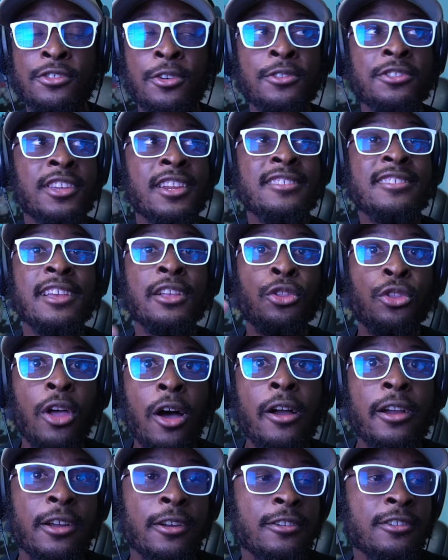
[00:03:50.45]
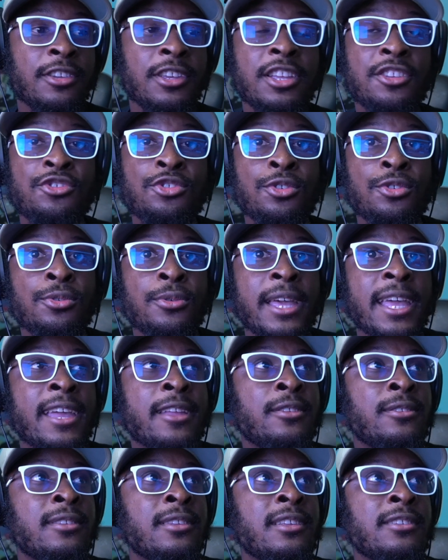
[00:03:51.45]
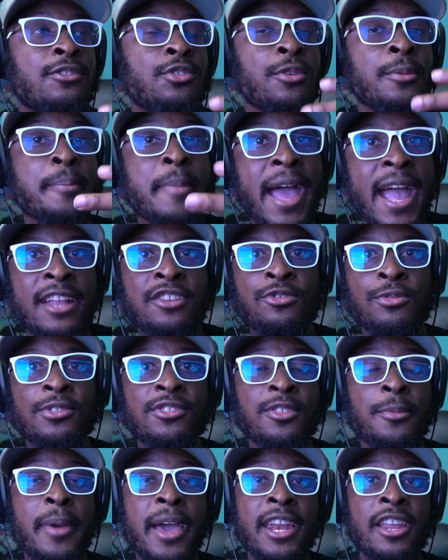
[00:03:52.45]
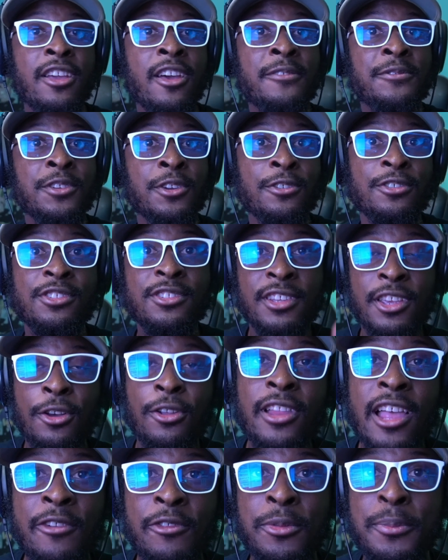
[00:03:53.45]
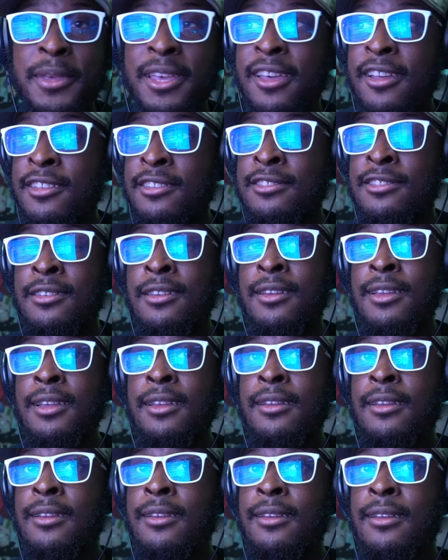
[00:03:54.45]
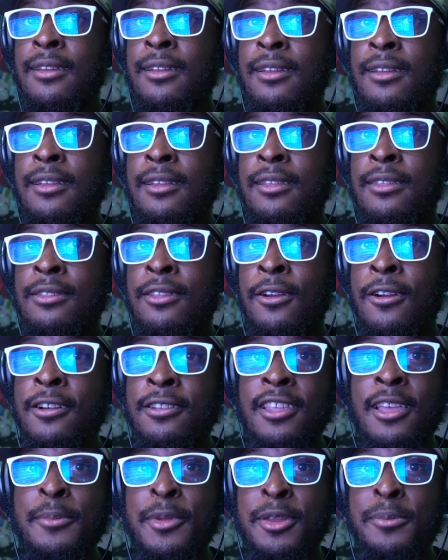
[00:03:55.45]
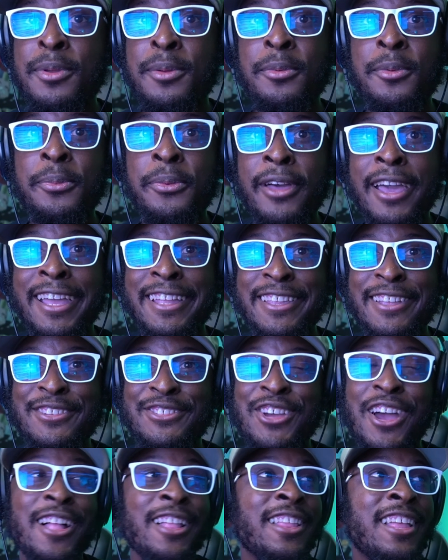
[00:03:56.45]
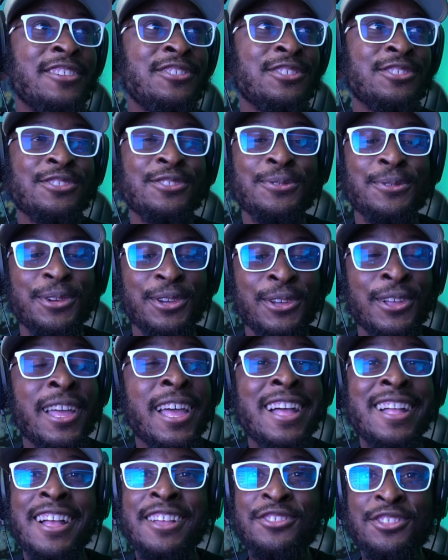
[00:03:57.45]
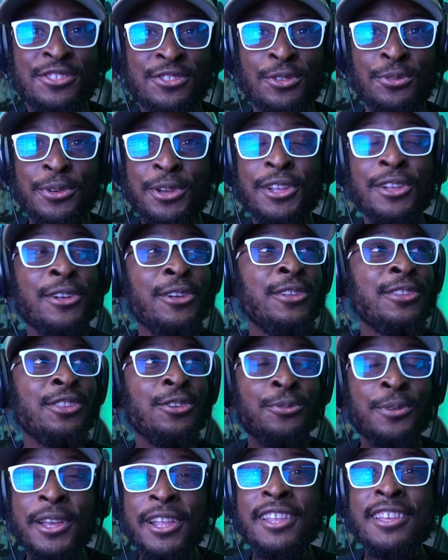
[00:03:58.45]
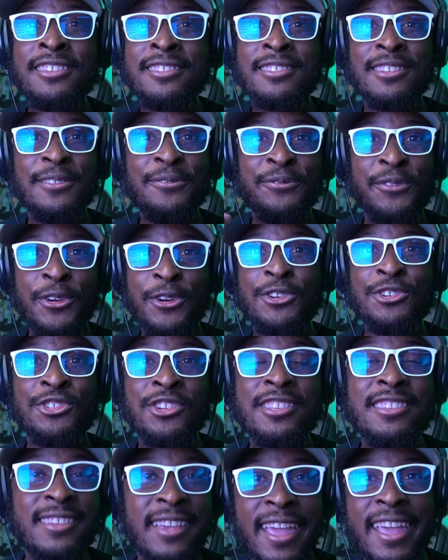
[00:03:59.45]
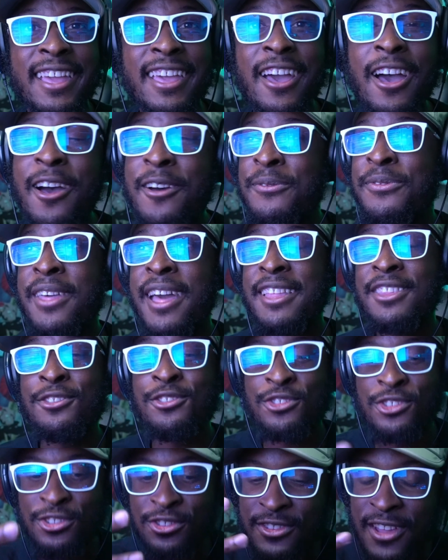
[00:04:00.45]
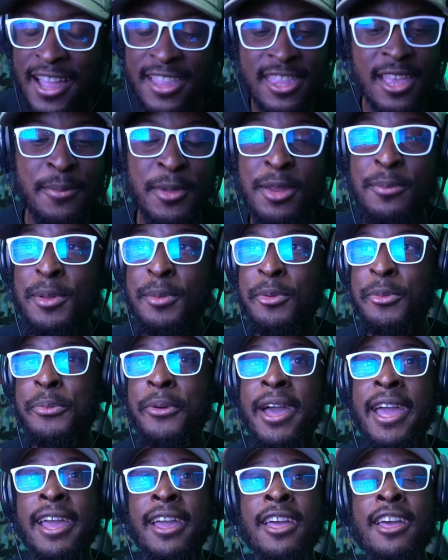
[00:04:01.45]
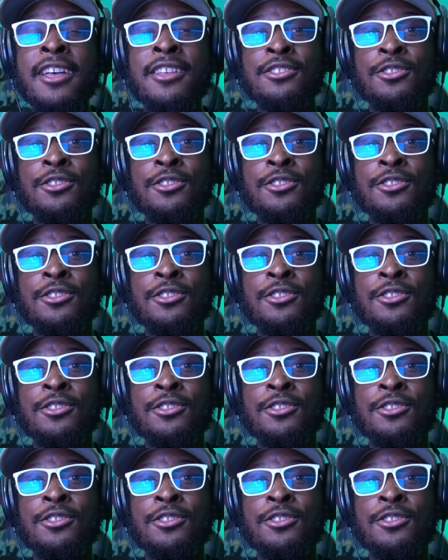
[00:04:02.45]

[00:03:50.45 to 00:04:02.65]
So it's going to take longer to get you into a match with somebody of your skill level, because there aren't that many people playing Ninjala. That's just the realest version take of that. There's just not that many people playing.